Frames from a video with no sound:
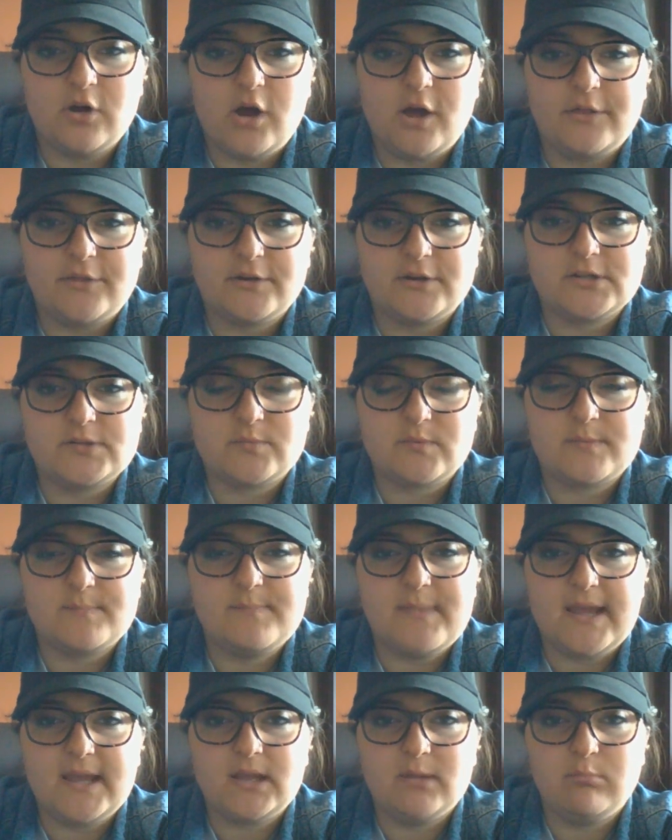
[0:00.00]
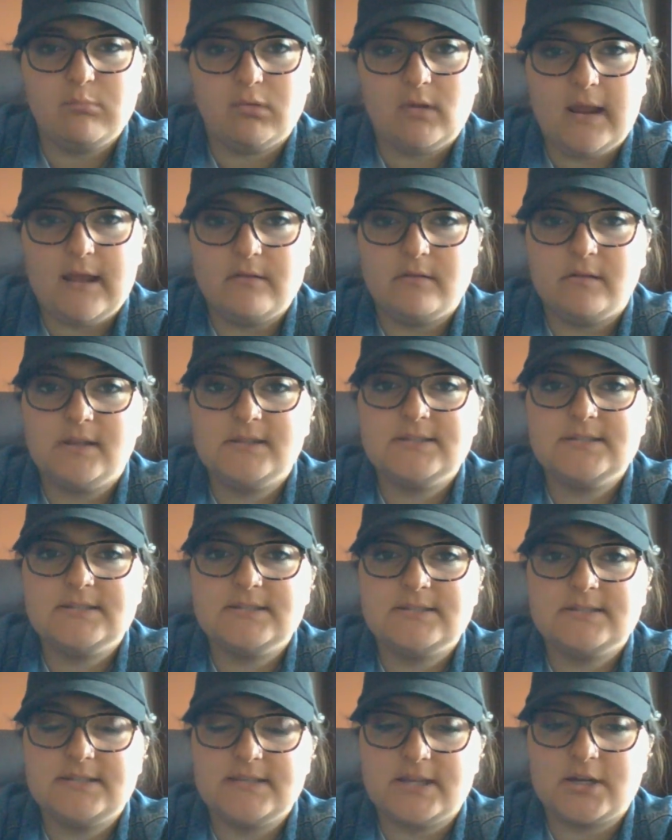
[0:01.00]
authors were Beck, Brown, and
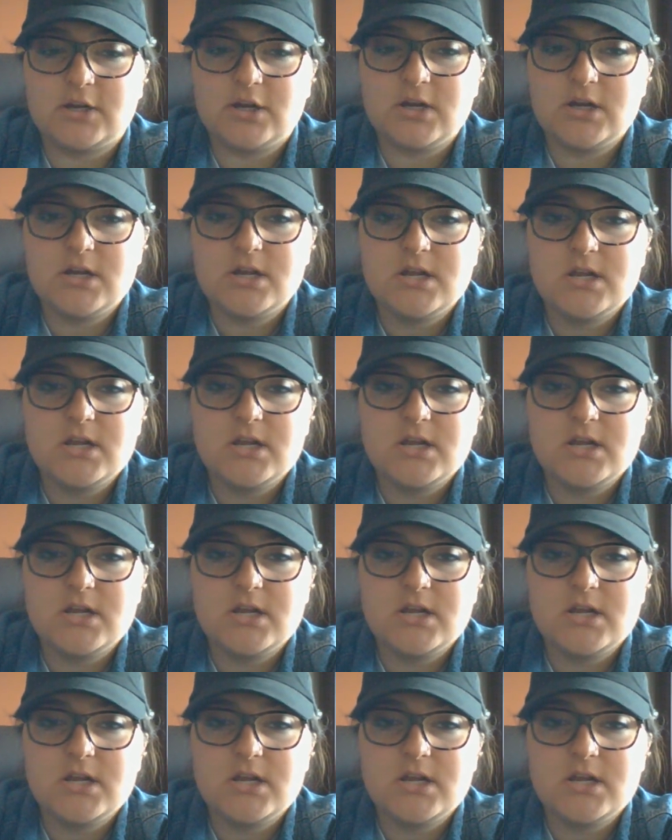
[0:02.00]
Steer.